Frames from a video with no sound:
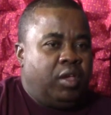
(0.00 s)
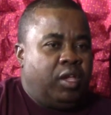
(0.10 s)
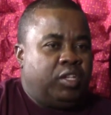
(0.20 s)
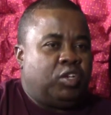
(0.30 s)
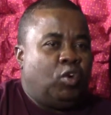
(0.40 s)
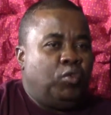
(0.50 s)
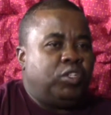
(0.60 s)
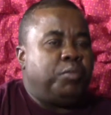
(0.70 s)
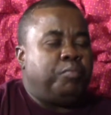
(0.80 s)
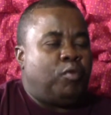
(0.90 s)
it's
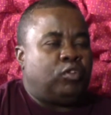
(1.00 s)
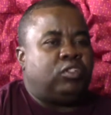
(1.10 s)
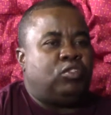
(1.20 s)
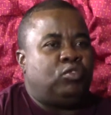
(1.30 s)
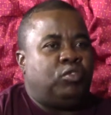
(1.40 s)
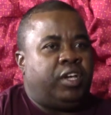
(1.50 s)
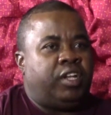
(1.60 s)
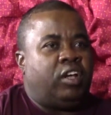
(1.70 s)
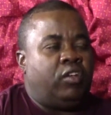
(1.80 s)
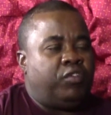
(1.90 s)
always important to get
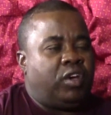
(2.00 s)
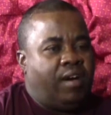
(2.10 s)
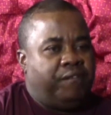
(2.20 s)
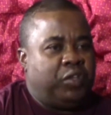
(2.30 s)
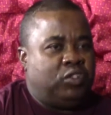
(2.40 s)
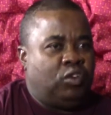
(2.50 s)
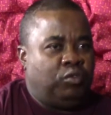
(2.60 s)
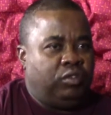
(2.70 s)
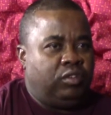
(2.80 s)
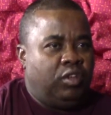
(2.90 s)
out of your comfort zone.